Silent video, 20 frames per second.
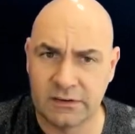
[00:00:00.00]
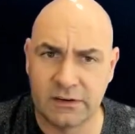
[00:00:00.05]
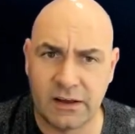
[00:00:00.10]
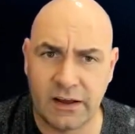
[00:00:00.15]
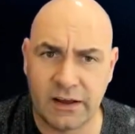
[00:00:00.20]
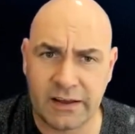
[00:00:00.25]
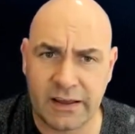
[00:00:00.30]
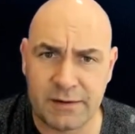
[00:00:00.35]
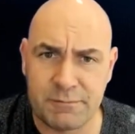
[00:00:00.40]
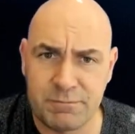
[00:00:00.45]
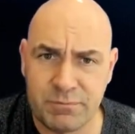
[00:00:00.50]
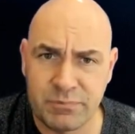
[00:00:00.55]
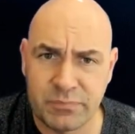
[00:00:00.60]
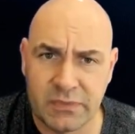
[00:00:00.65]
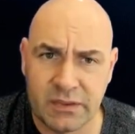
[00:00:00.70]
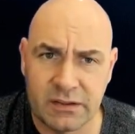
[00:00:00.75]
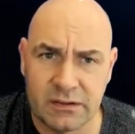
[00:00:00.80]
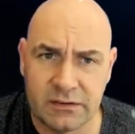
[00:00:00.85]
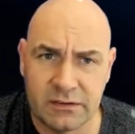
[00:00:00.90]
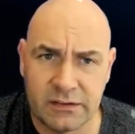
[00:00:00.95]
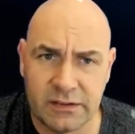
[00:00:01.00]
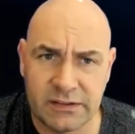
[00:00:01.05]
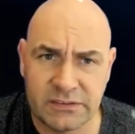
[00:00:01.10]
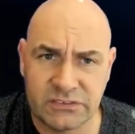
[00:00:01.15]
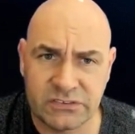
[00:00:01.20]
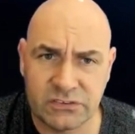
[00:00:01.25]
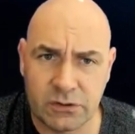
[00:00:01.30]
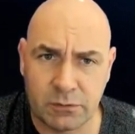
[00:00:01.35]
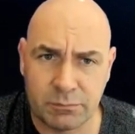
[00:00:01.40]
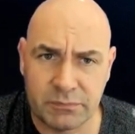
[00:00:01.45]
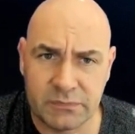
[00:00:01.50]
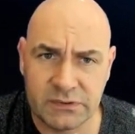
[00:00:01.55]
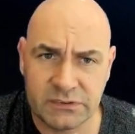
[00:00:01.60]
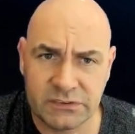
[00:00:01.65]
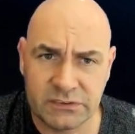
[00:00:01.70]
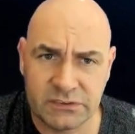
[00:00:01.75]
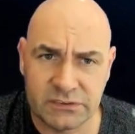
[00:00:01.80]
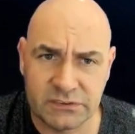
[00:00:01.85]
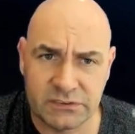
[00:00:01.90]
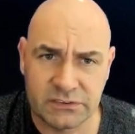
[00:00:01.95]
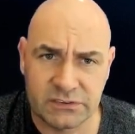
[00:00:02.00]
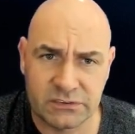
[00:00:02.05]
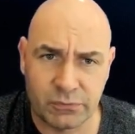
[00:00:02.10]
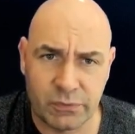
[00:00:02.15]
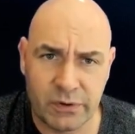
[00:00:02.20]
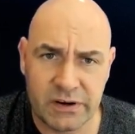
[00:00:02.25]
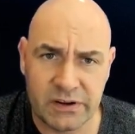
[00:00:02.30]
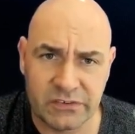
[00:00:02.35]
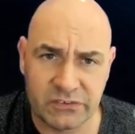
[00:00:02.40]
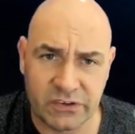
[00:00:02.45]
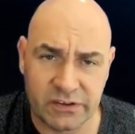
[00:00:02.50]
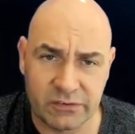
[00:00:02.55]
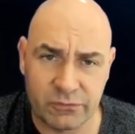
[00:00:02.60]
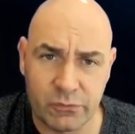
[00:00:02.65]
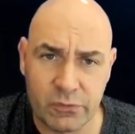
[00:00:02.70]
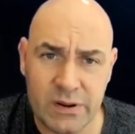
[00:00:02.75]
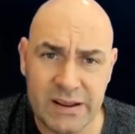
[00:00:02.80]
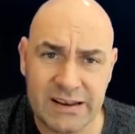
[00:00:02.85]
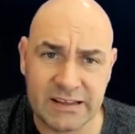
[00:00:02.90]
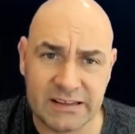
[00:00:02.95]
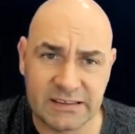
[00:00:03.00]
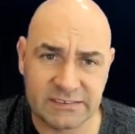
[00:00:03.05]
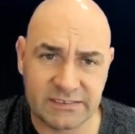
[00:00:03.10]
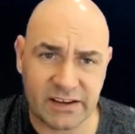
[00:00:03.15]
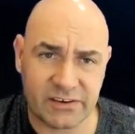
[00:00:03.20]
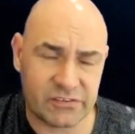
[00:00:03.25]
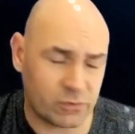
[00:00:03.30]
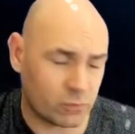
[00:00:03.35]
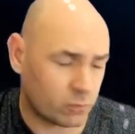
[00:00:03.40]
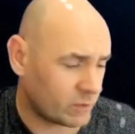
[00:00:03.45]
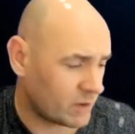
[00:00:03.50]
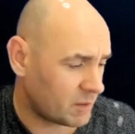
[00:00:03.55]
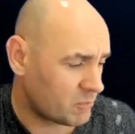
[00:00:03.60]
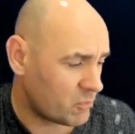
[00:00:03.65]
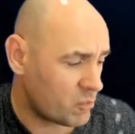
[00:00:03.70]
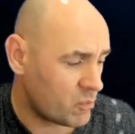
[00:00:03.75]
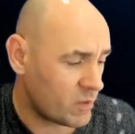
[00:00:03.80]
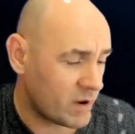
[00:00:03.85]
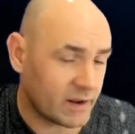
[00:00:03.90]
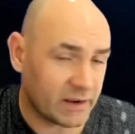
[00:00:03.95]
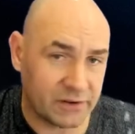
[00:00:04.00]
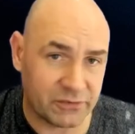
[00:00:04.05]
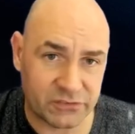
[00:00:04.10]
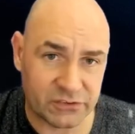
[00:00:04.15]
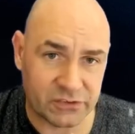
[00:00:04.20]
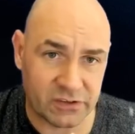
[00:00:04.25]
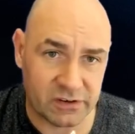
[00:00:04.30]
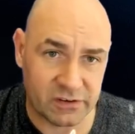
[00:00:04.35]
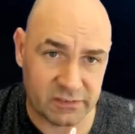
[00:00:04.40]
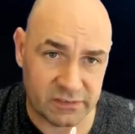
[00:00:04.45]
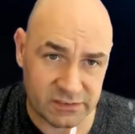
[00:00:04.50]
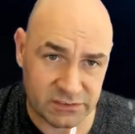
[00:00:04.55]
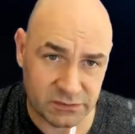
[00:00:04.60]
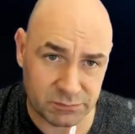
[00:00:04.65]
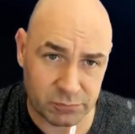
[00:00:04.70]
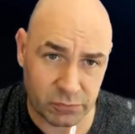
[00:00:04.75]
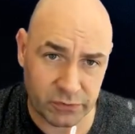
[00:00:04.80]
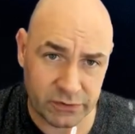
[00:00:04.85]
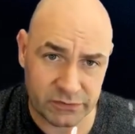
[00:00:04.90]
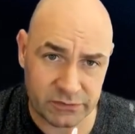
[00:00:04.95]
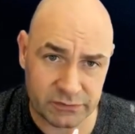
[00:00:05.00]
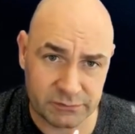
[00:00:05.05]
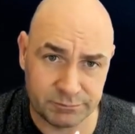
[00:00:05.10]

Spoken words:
Okay, let's stop this because reading is actually all I'm really interested in at this point.